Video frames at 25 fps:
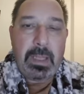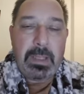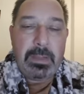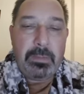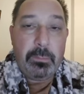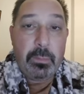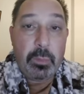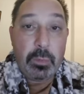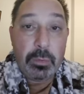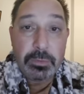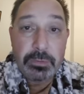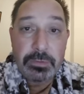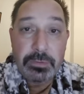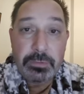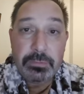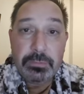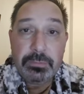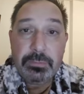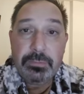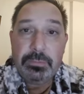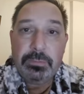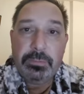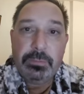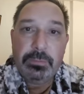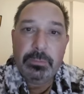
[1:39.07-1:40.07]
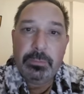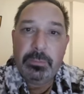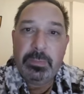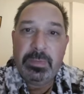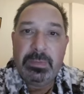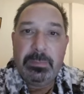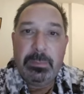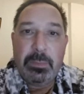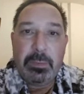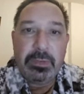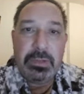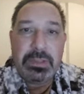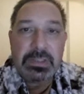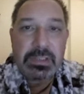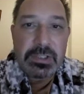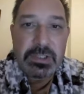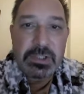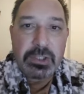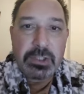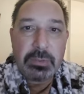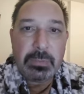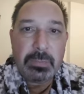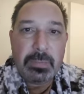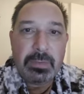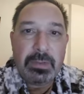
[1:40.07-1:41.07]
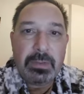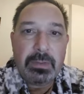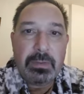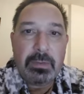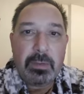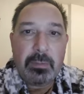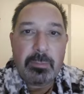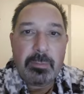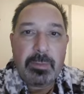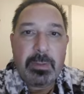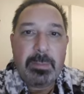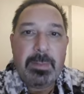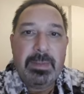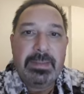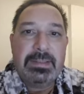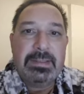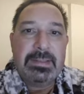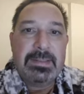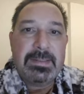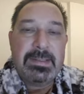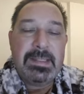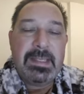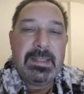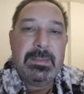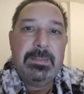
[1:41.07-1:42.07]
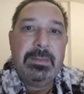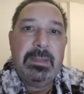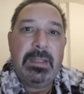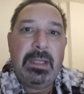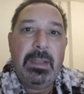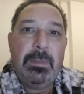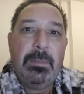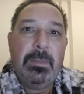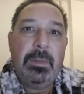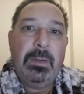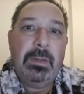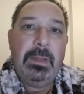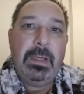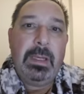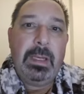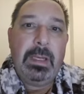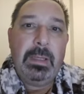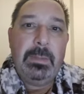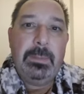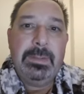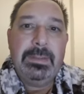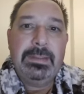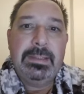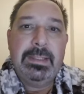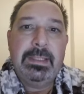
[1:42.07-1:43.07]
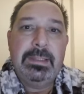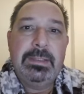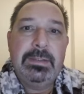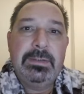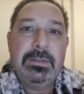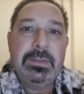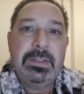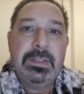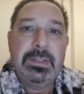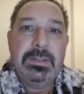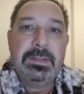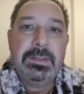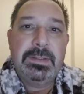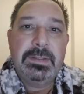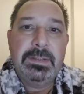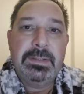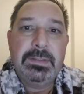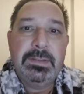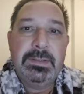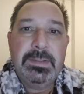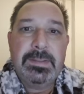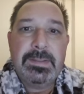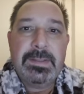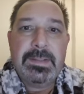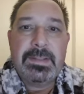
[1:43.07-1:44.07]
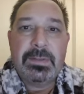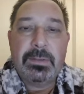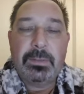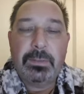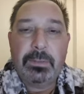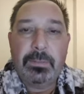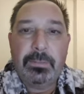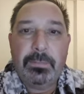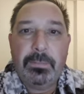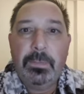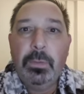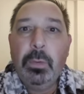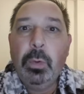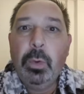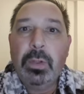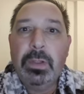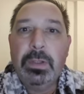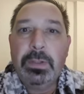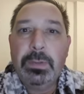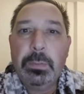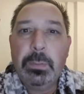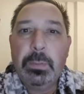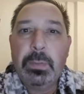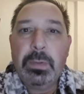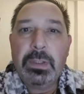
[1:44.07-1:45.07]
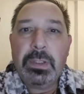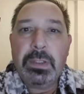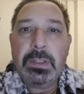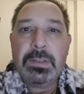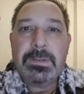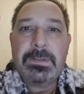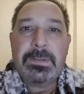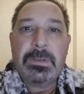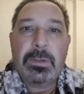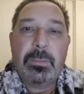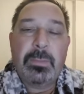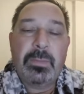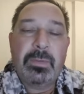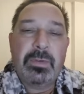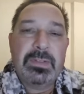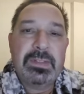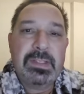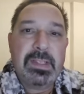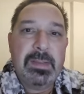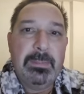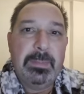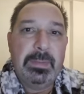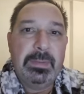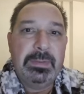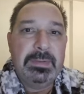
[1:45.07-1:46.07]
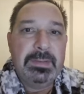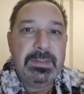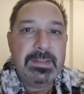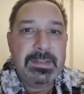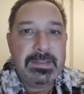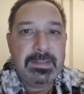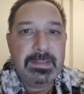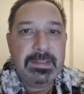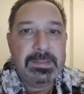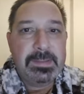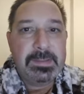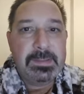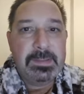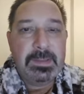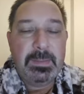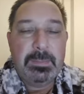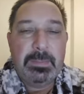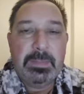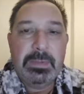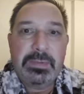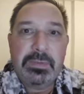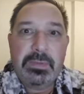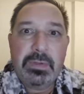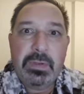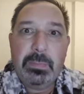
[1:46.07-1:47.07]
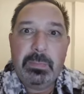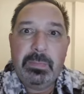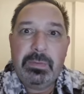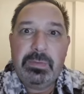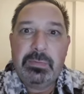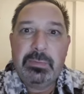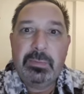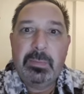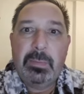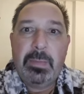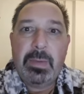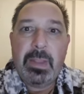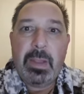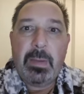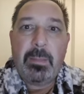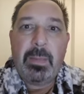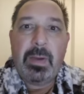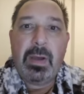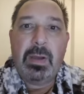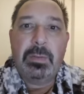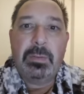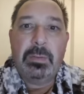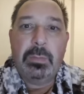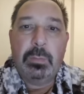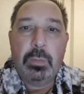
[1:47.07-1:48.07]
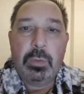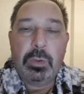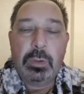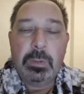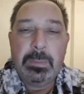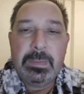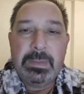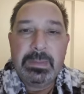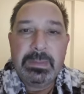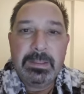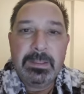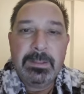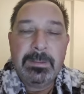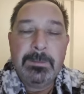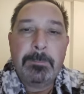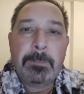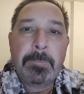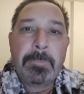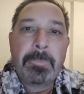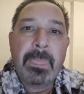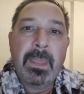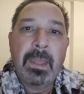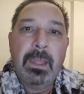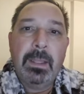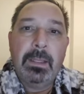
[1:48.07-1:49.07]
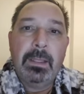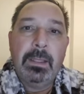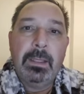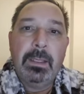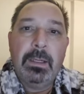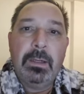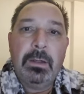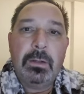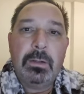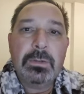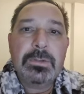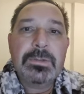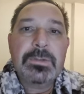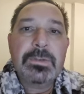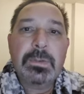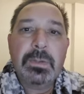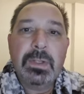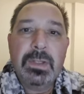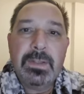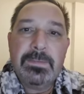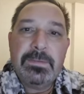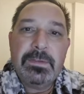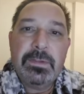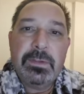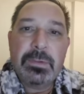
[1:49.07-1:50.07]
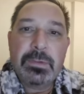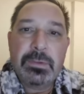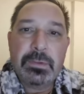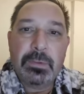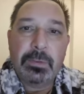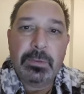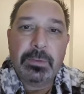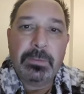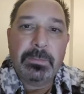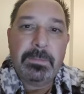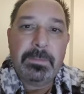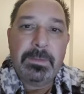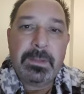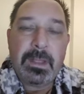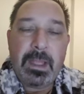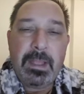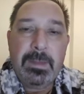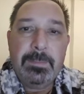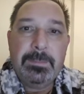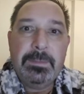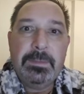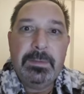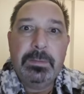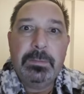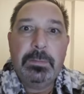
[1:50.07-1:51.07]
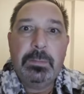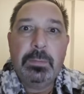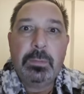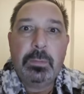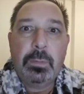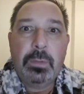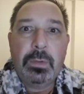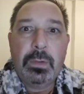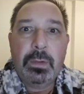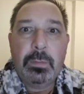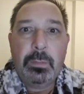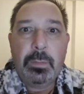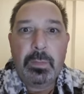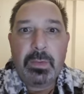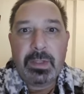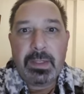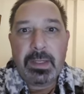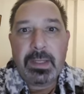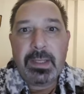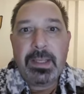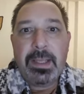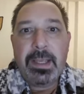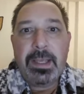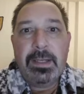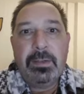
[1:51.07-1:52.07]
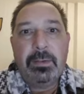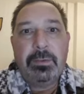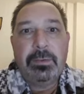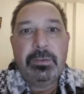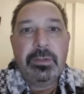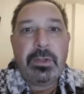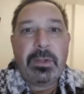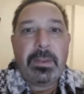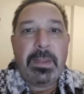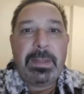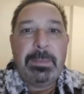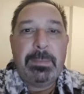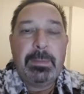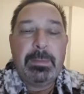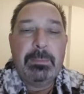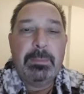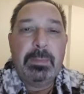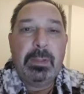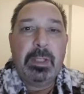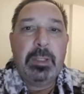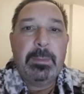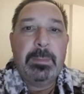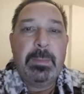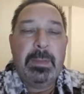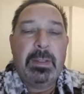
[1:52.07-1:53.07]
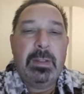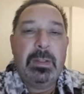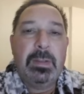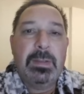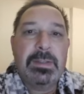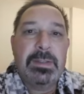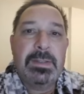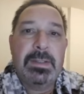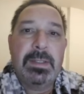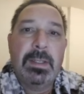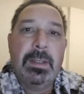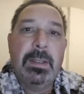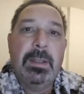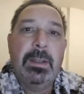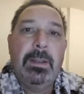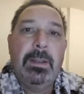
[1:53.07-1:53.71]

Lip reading: warned you to be more diligent with the homework, but in the same time I will tell you that this is sort of fluent work. So for example, this lesson number 3, which will be about world building, also gives you sort of time to work again on your theme and plot, because